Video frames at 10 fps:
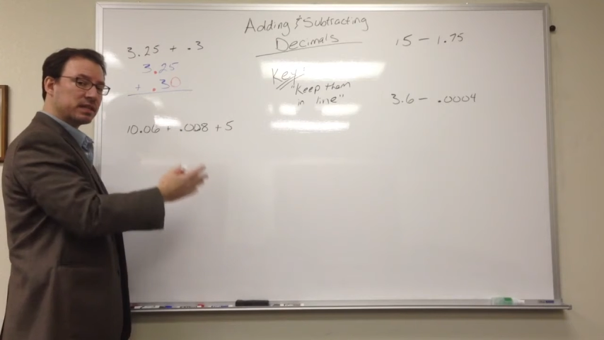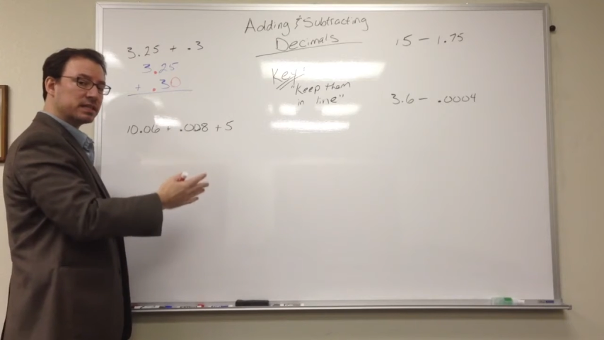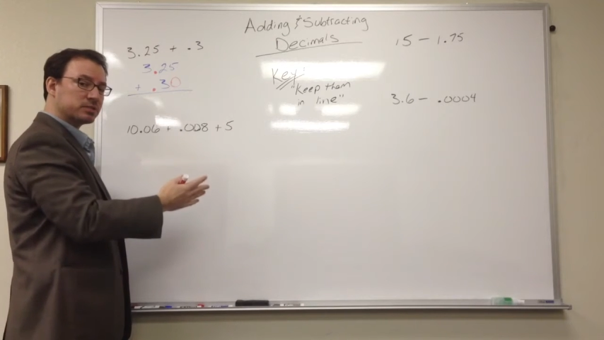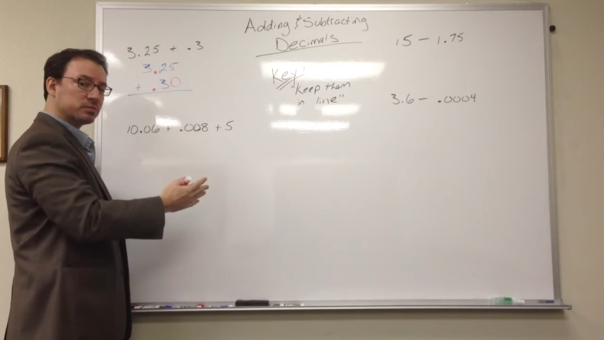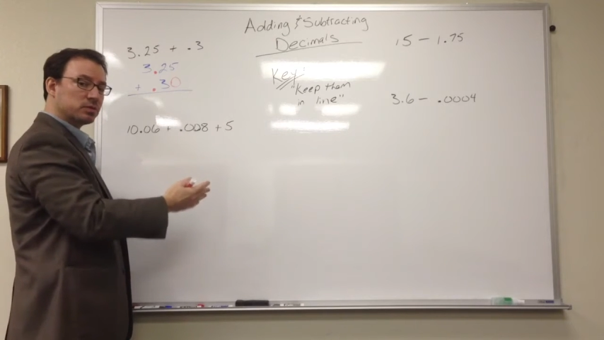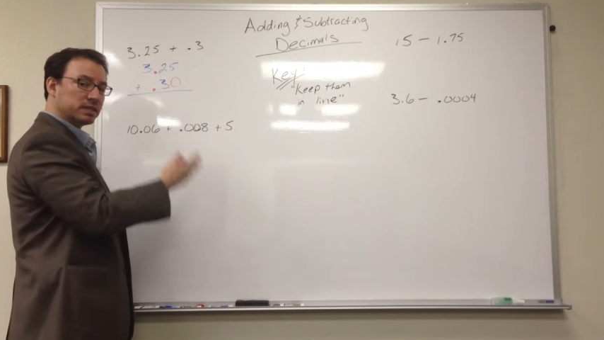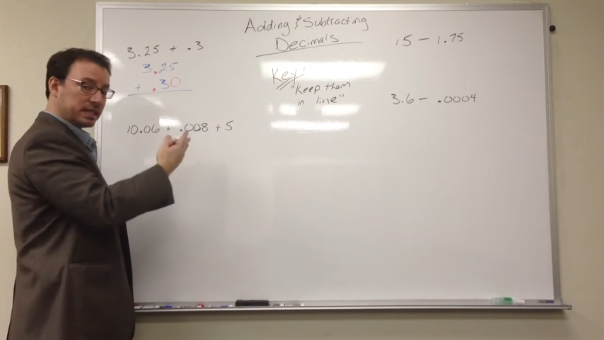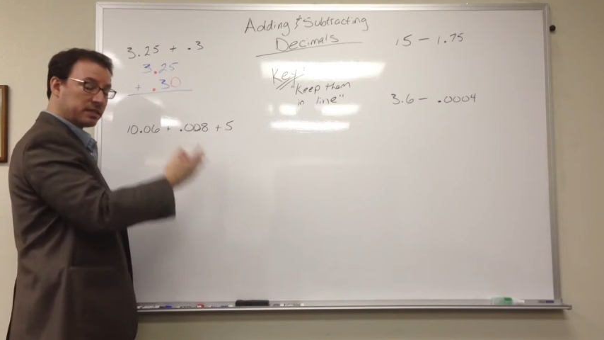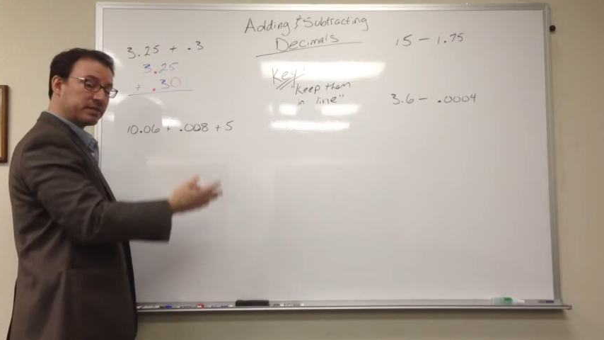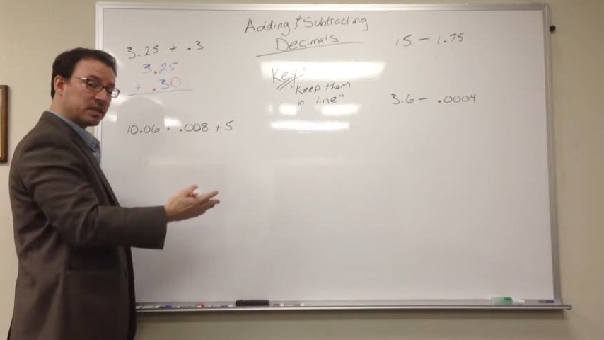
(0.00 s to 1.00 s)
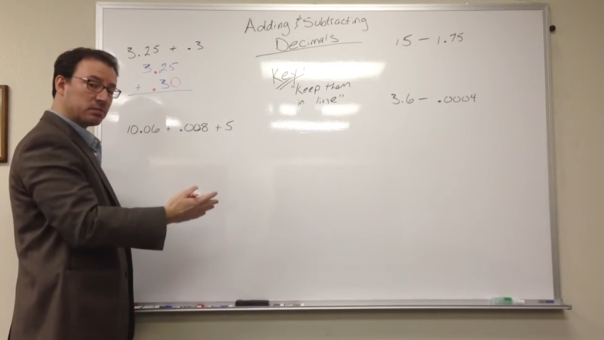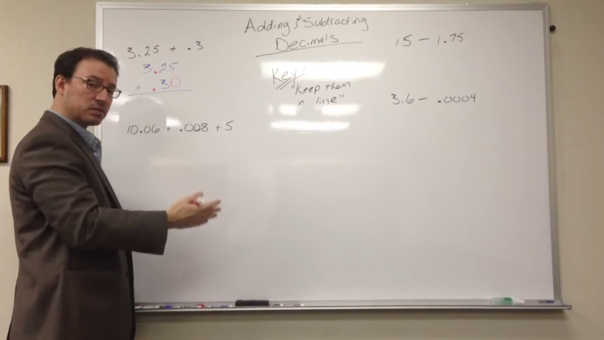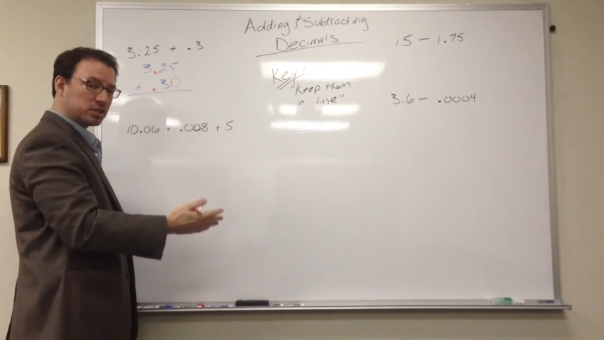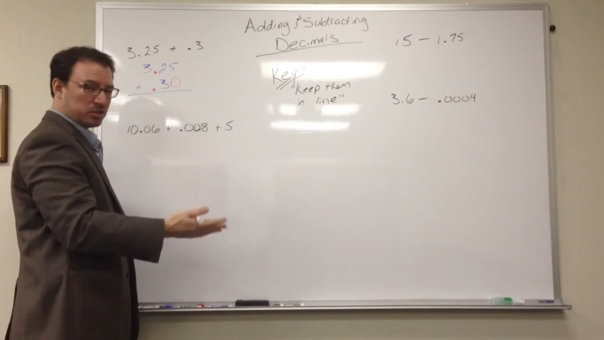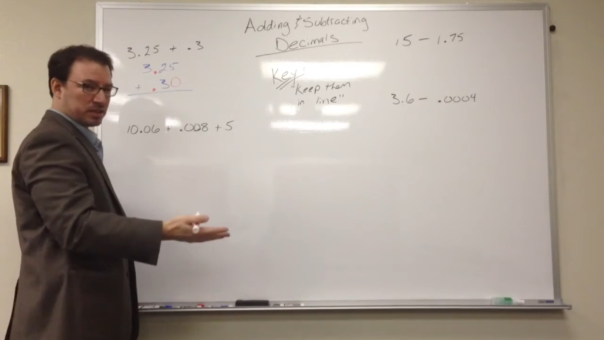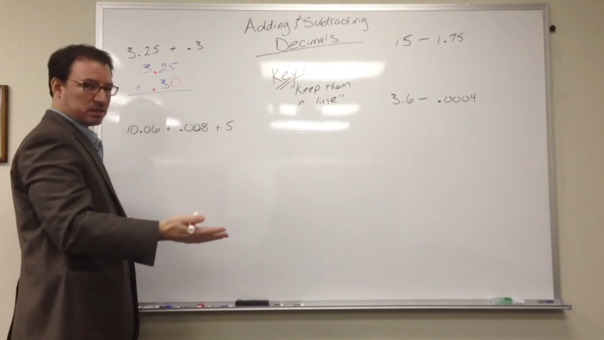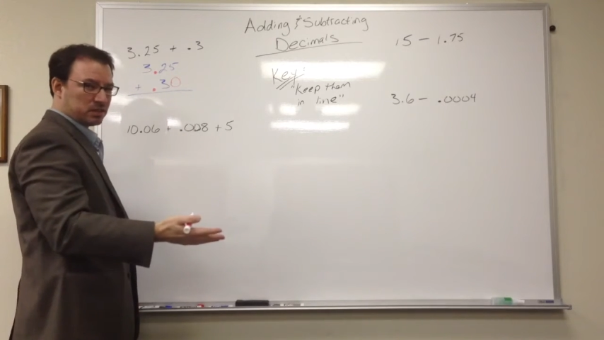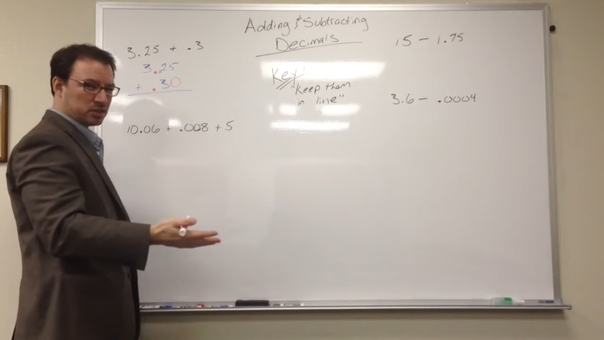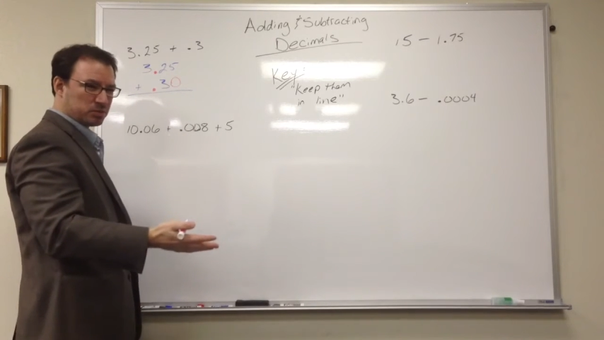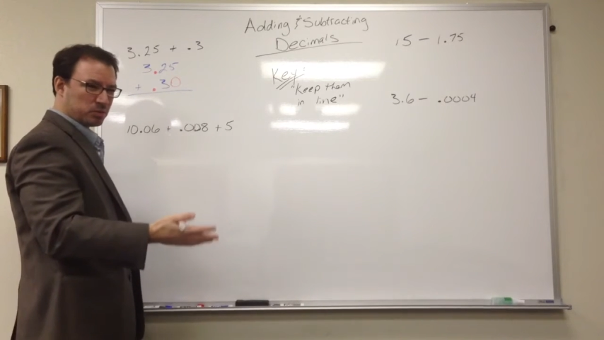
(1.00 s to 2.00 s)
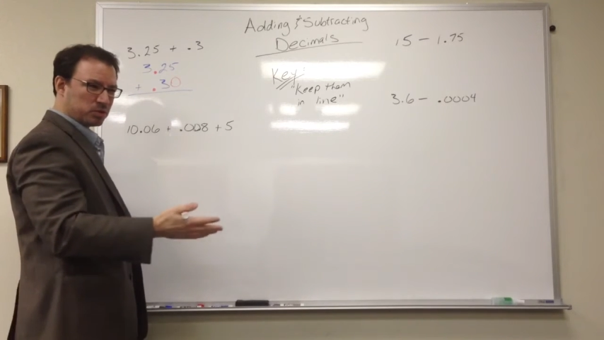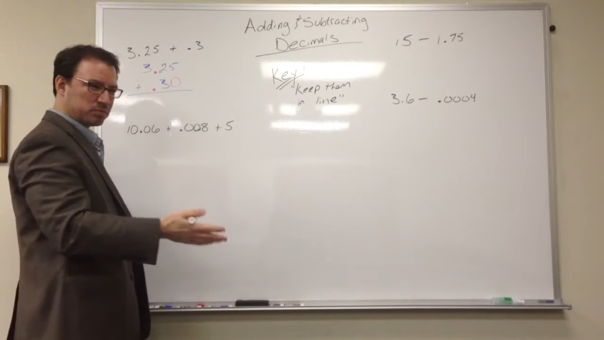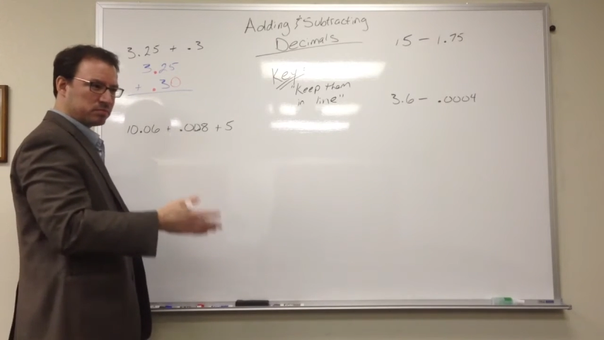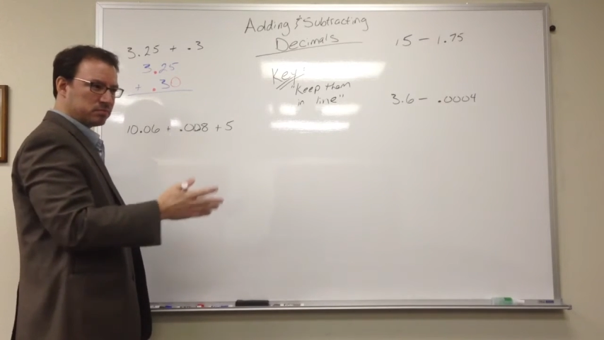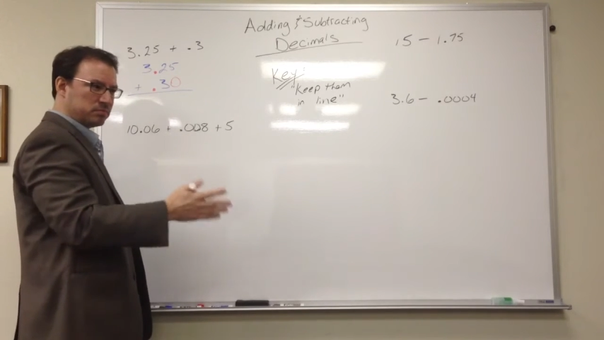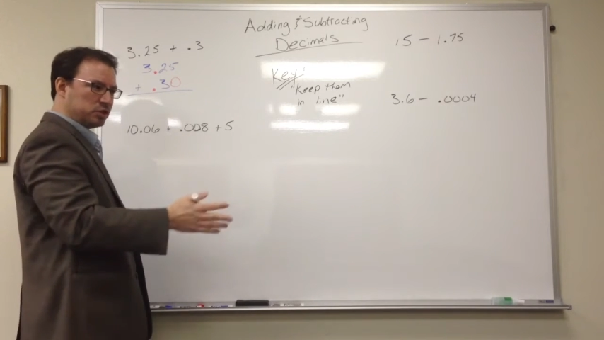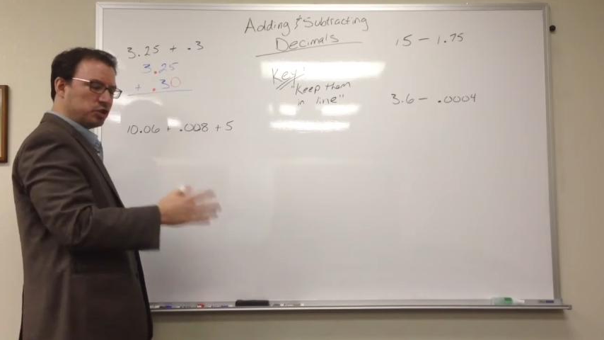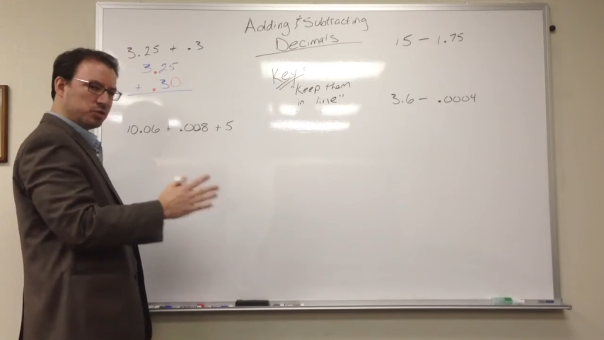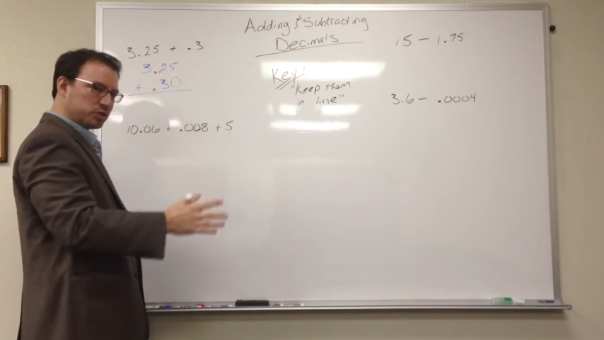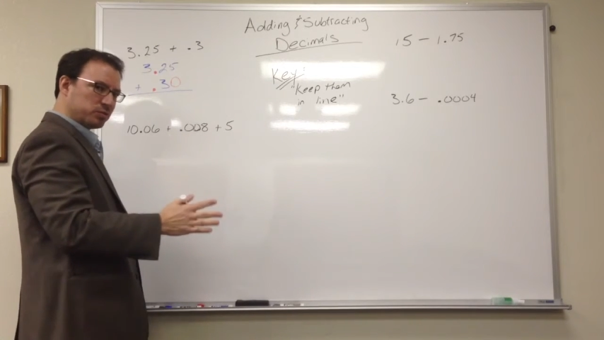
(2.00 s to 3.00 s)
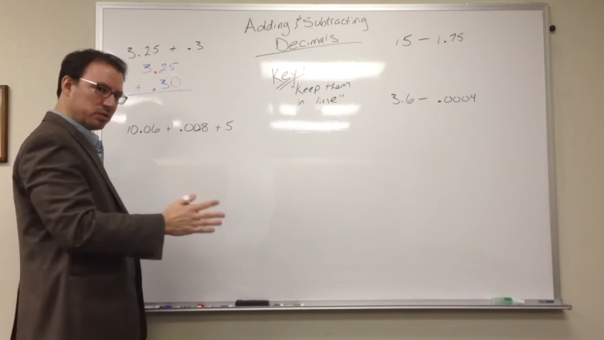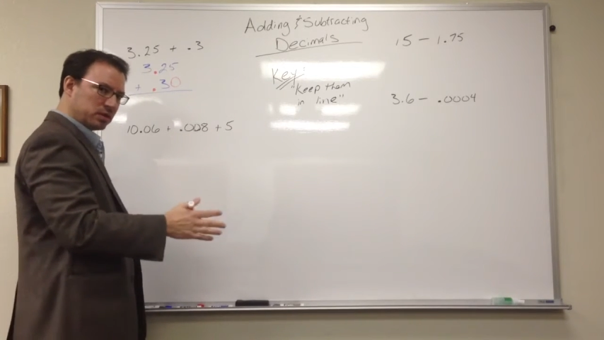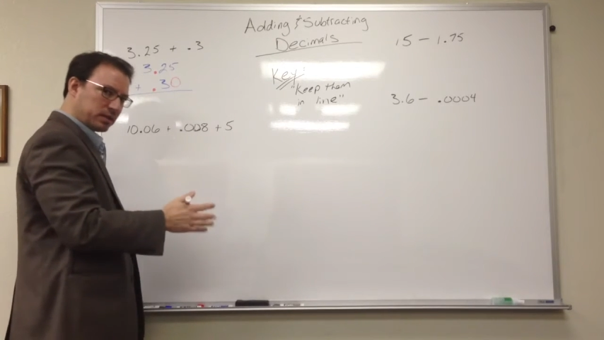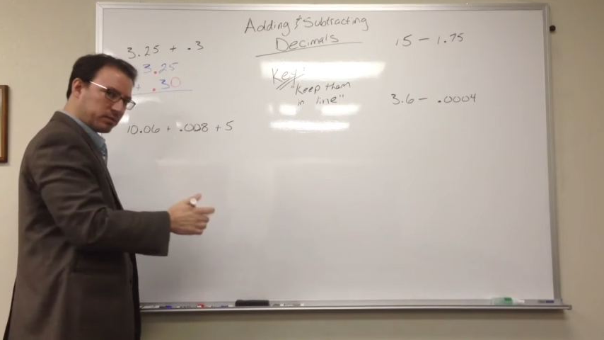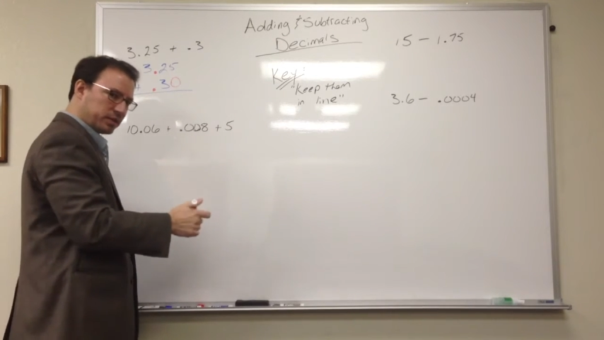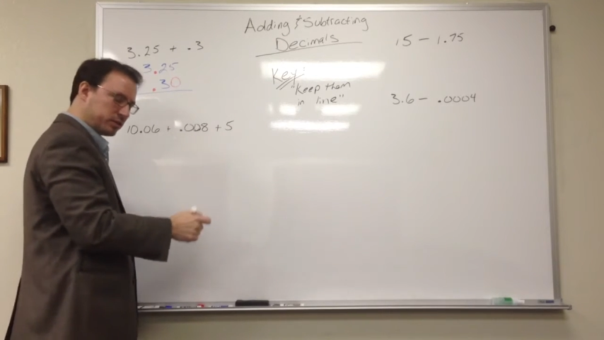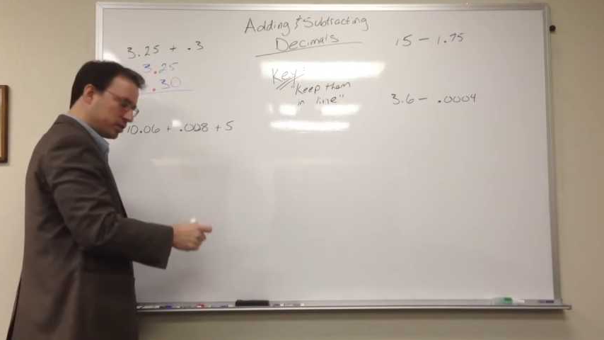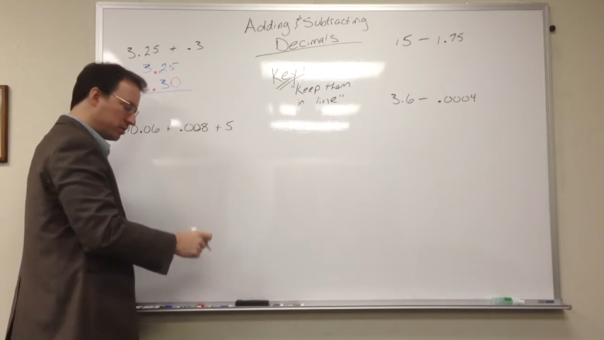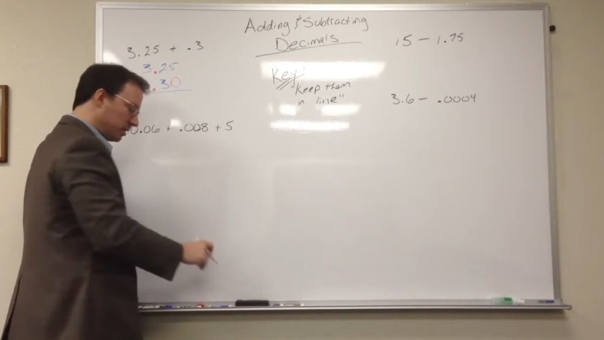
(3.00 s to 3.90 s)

decimal in every number, so it just looks more usual like we're used to.